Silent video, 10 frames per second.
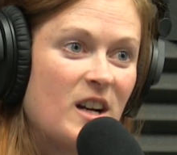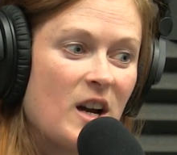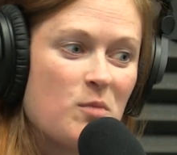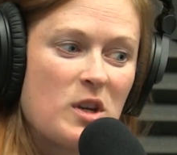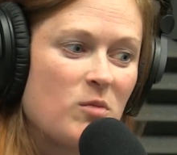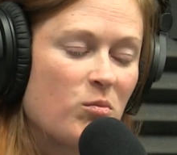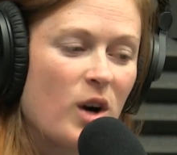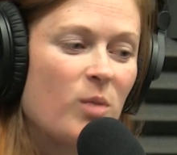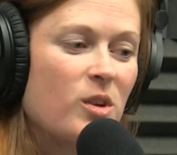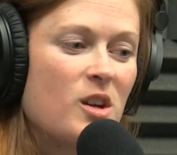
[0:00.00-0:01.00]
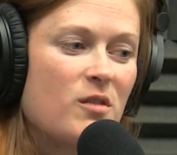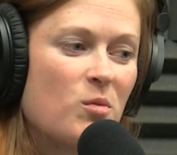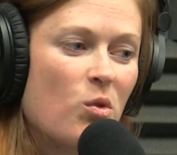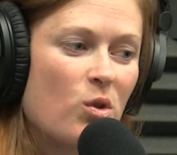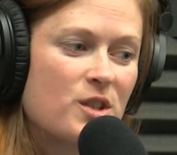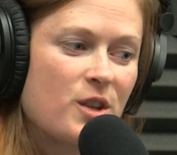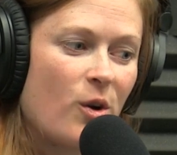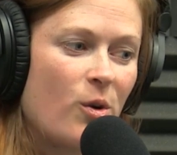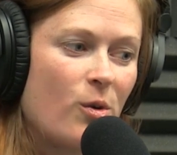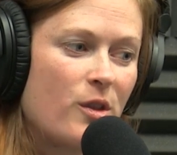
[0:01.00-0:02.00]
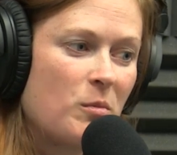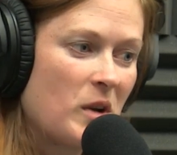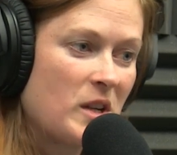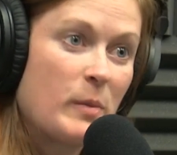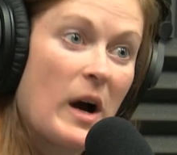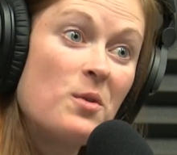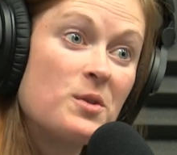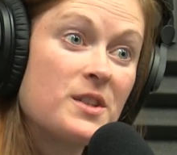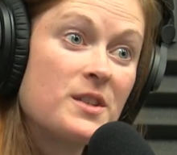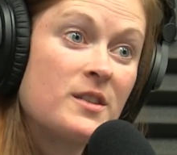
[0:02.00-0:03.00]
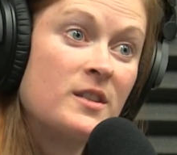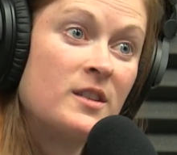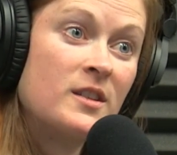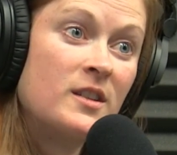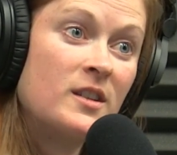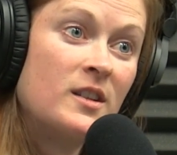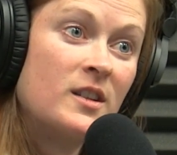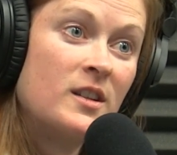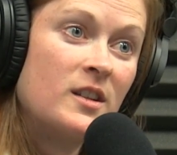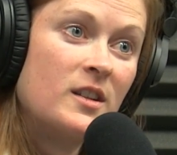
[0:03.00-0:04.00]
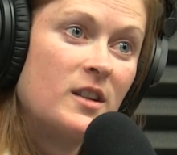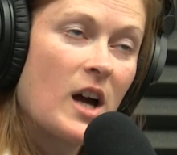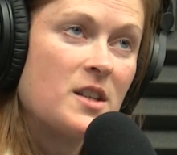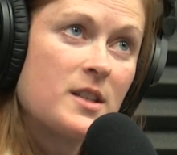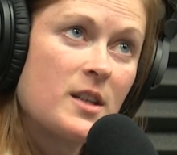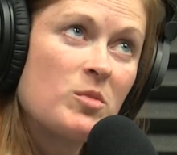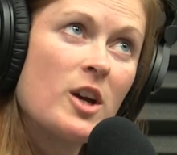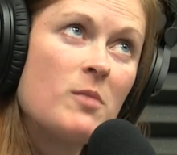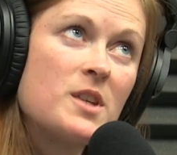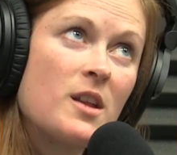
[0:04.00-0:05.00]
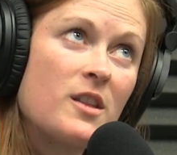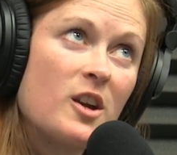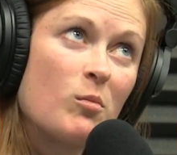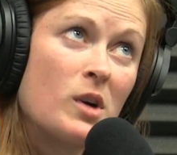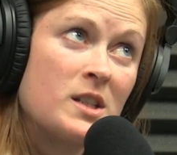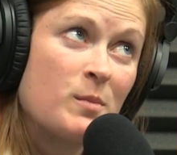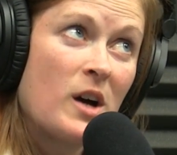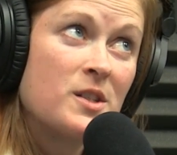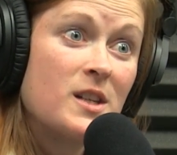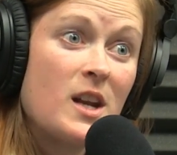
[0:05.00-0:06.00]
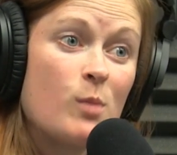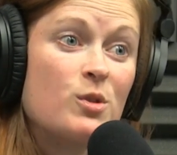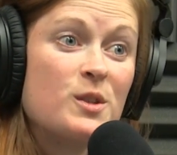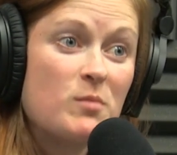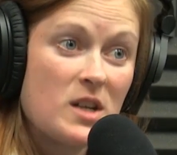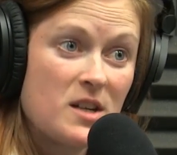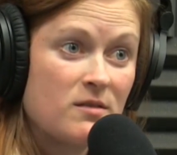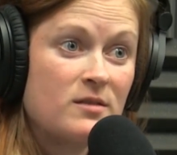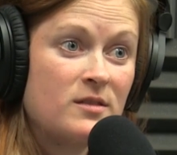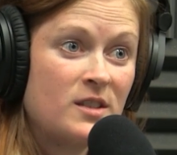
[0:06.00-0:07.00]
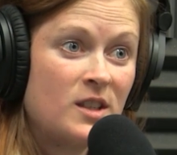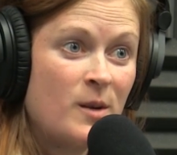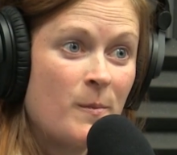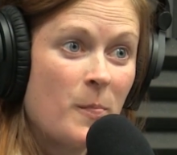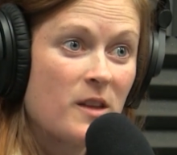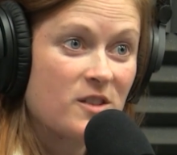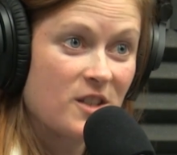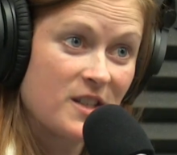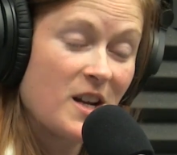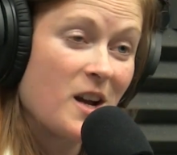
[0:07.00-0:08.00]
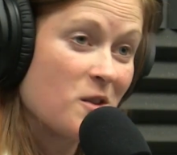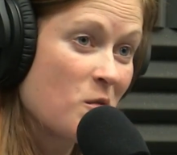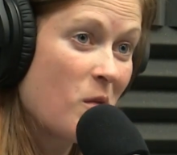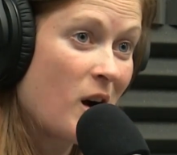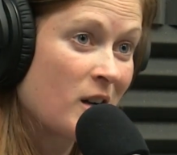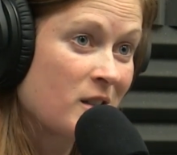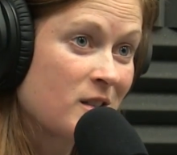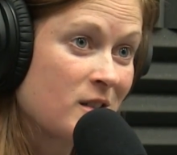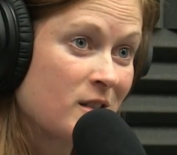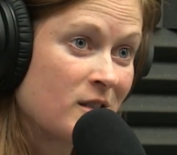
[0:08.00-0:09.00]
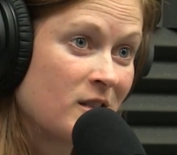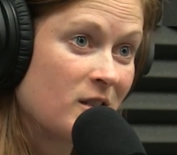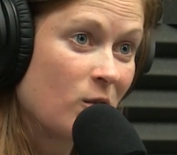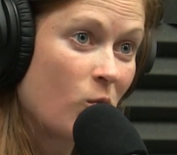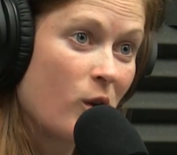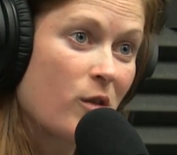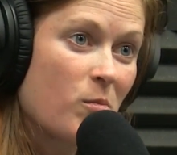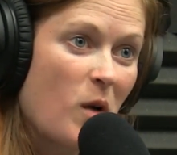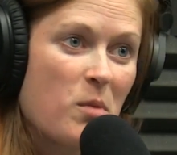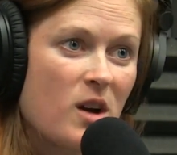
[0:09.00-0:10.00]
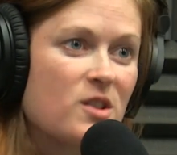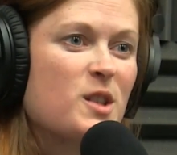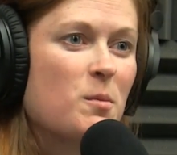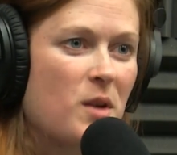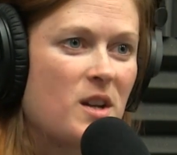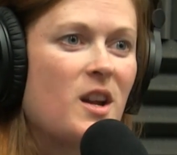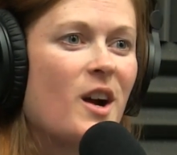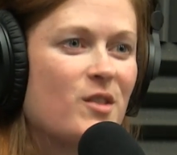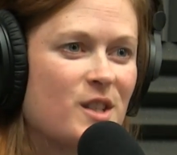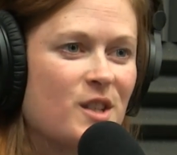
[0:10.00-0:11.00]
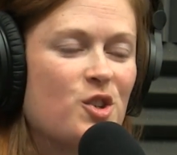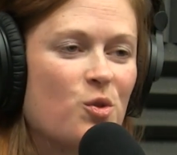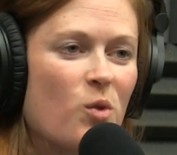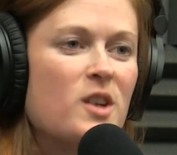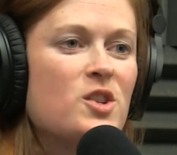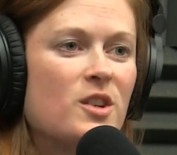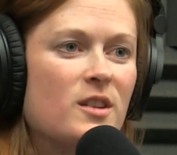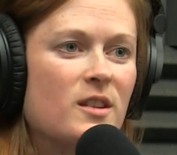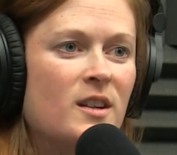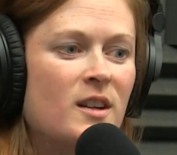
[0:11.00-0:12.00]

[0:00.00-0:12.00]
I mean, probably even more so than my spouse. And sometimes I think my spouse enables me to stay in the box with my parents, depending on the situation.